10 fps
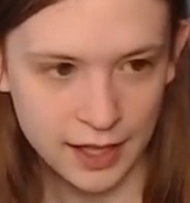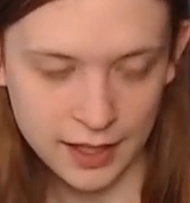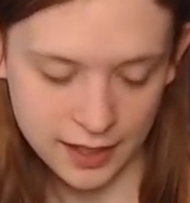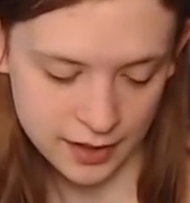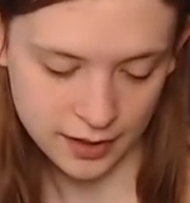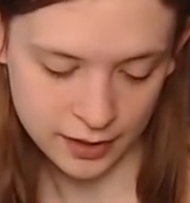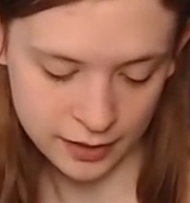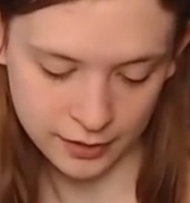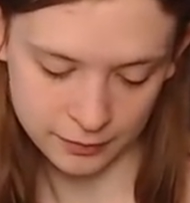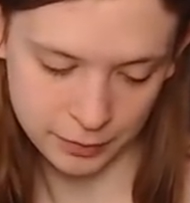a
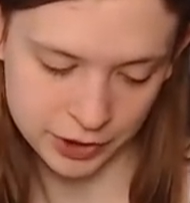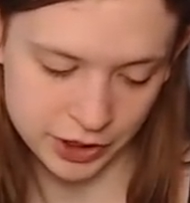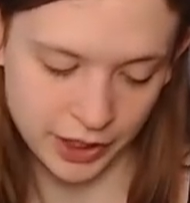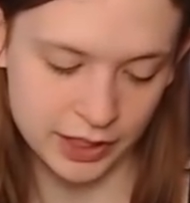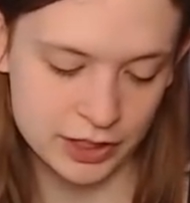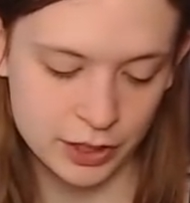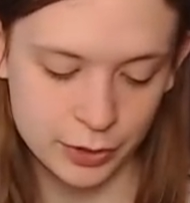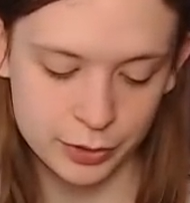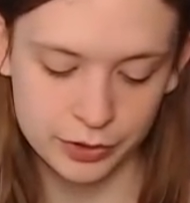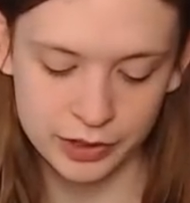budget deck,
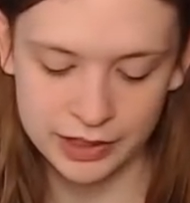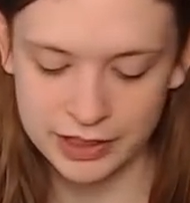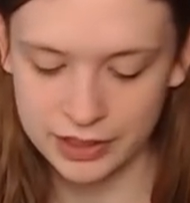so